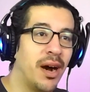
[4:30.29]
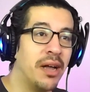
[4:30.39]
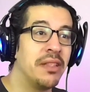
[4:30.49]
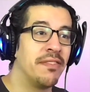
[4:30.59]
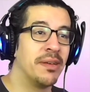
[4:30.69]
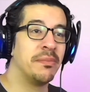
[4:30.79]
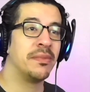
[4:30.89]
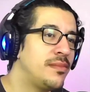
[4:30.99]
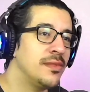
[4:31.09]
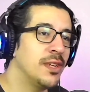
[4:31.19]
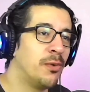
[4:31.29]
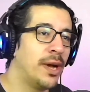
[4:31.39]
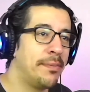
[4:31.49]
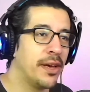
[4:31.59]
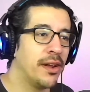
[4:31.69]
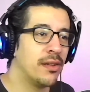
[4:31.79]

all of them. Wiped out all her